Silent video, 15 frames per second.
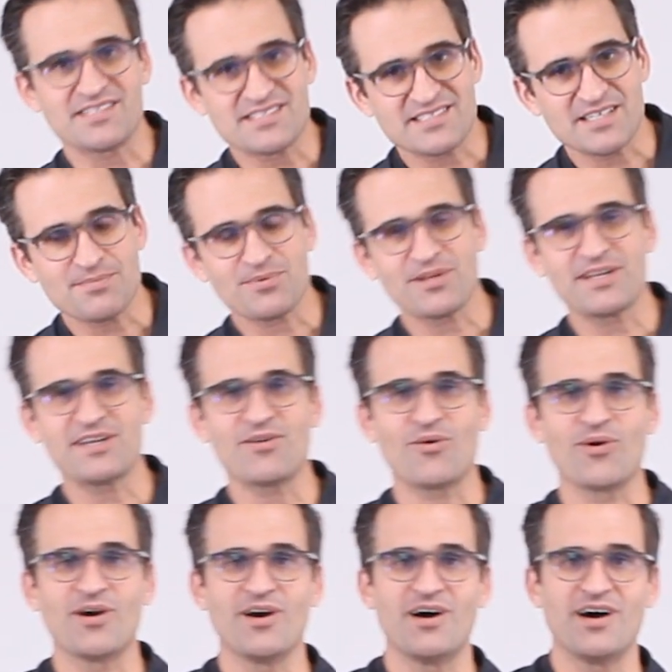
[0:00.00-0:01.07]
sibling
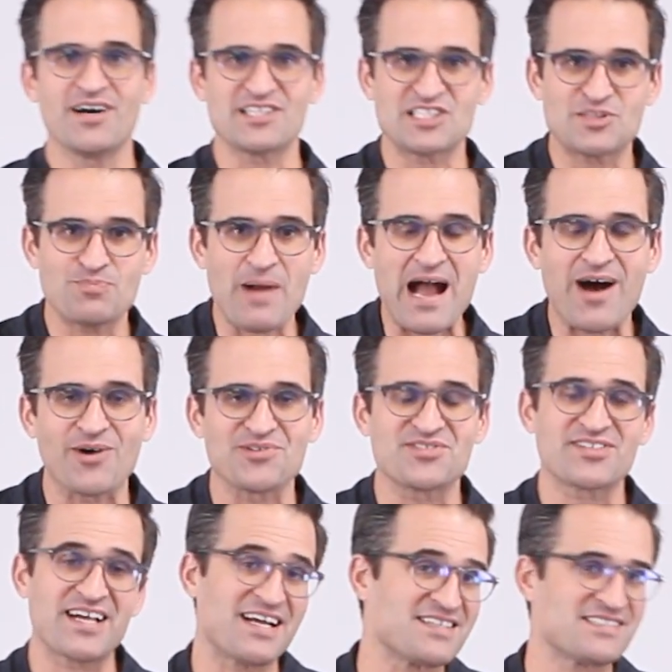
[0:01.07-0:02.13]
or a
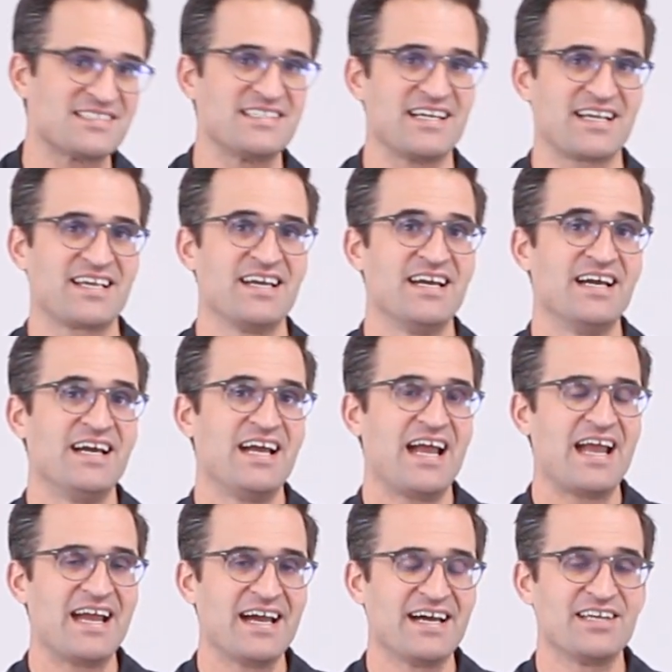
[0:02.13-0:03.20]
spouse got sick.
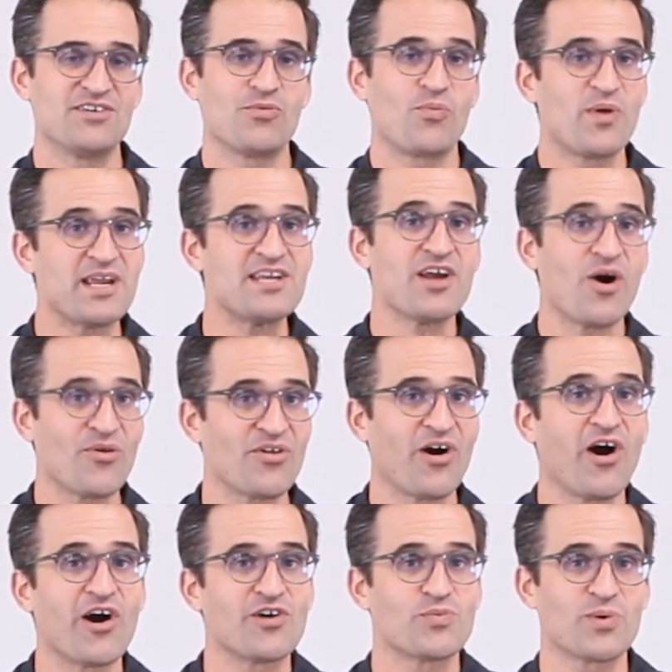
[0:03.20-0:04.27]
And we know the
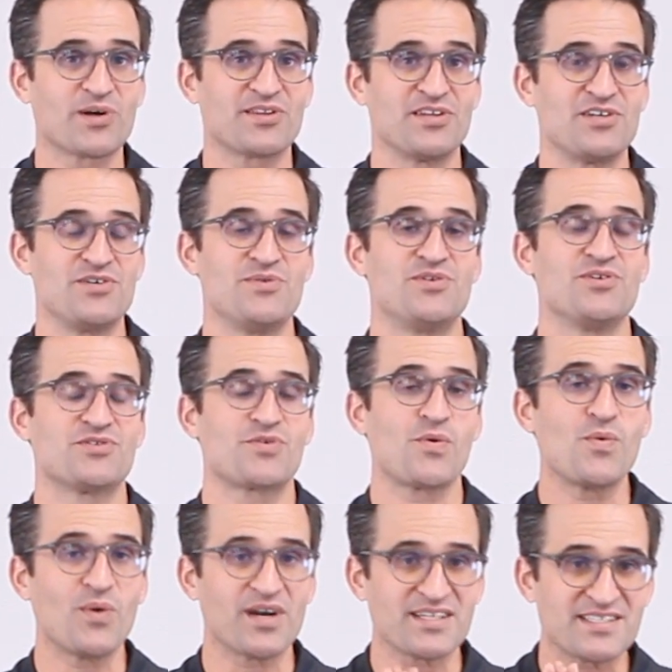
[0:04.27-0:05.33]
hard work that you do. So
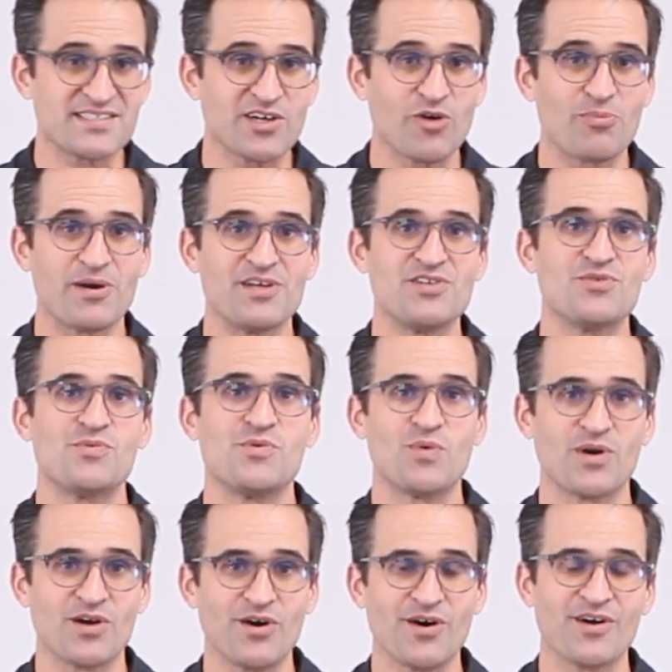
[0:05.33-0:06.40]
we want to celebrate you, we
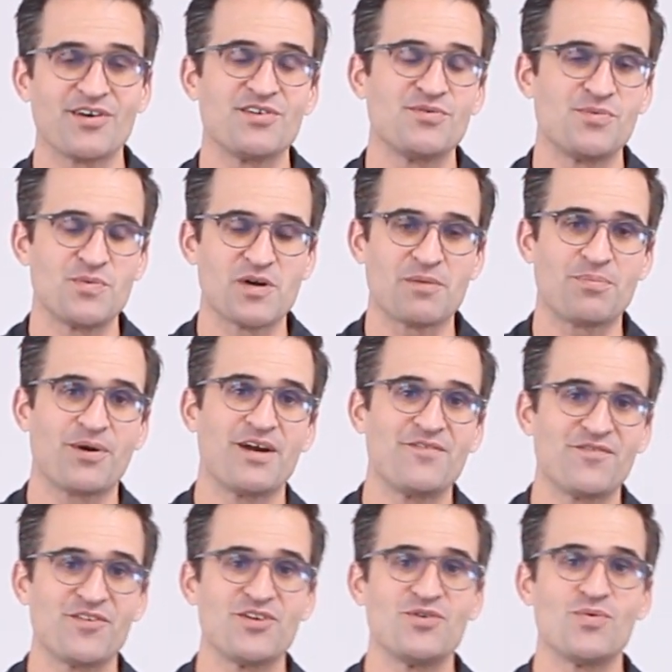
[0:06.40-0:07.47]
want to honor you, we want to pray
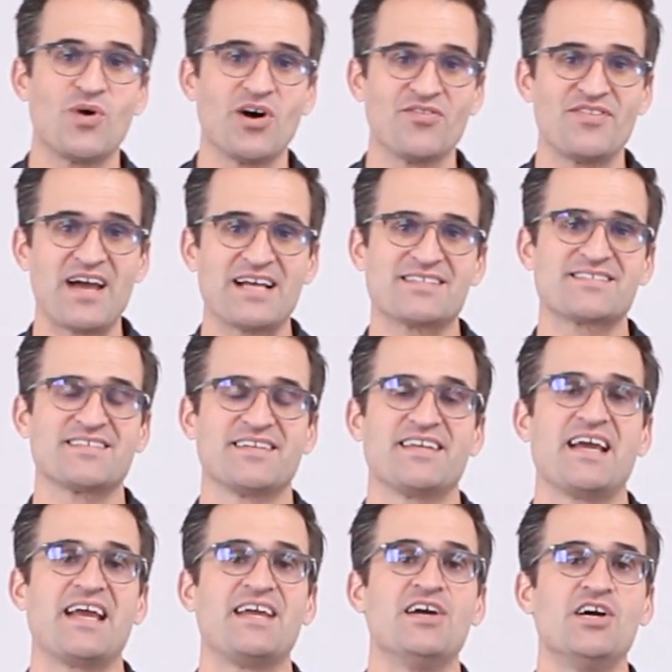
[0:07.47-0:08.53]
for you on that
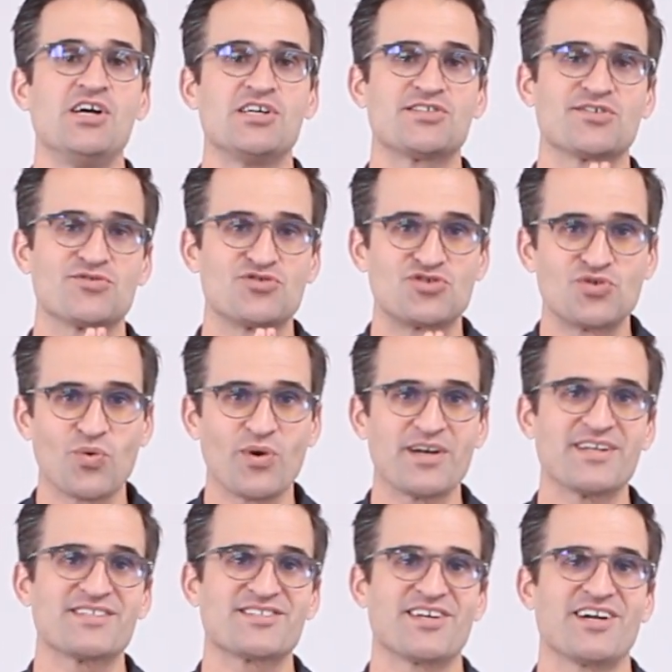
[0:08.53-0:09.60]
Sunday. So join
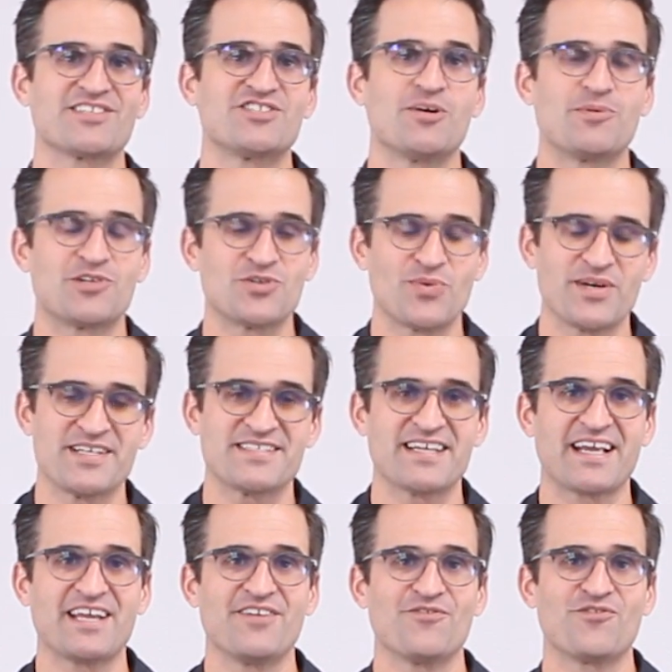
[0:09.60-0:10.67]
us on October
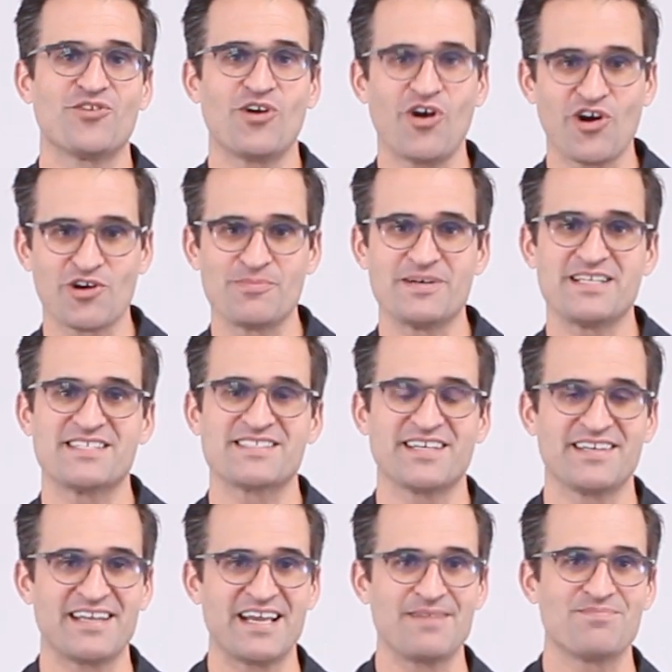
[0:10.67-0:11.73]
22nd for Harmony
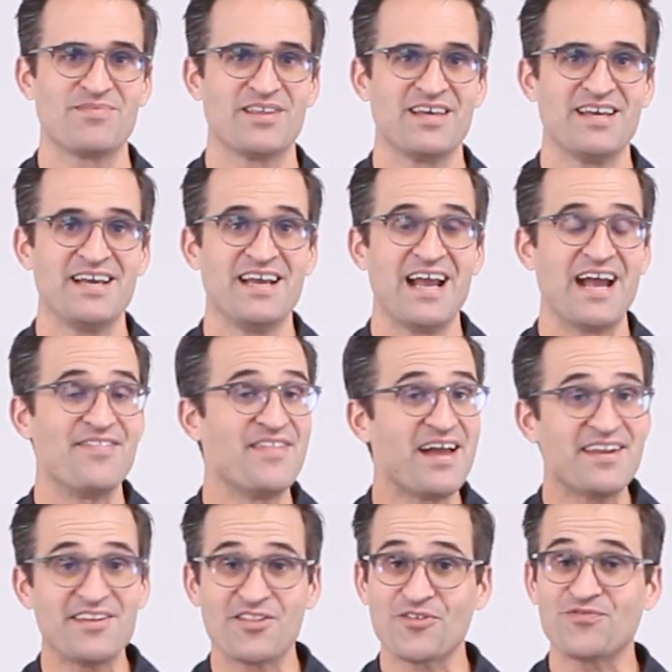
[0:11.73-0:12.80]
Sunday. And
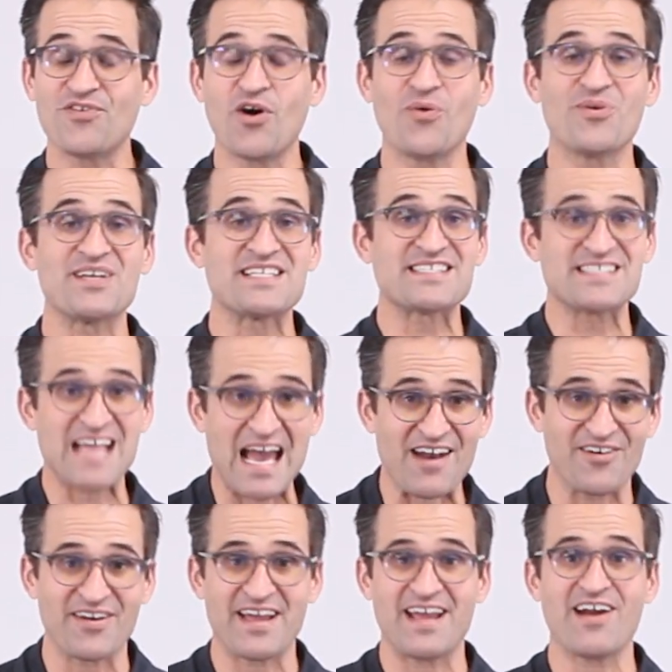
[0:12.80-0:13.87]
then the following
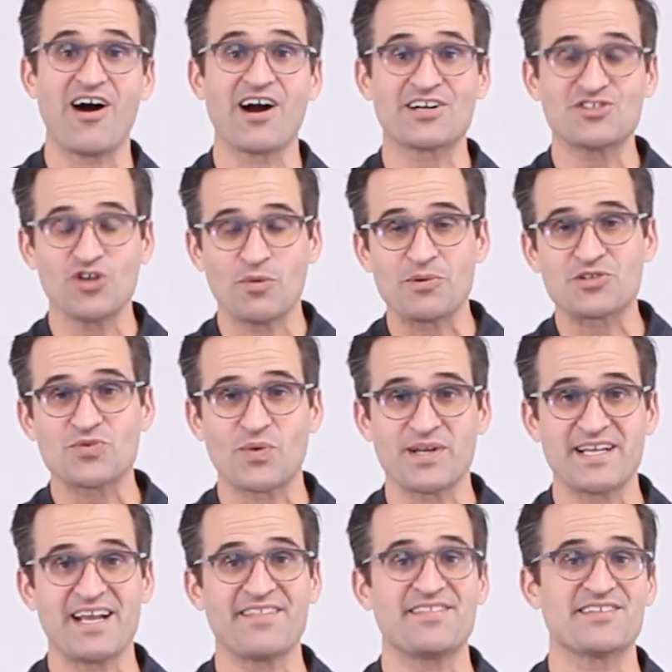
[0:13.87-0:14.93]
Saturday, October
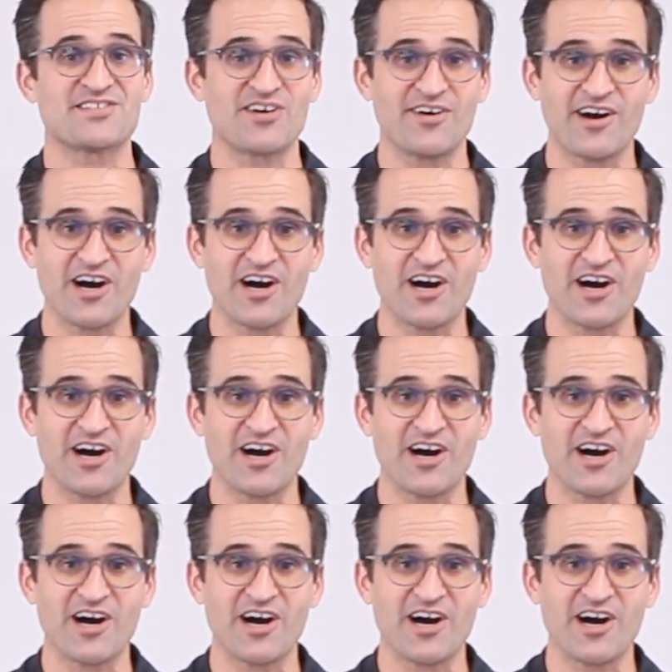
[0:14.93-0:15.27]
28th, is our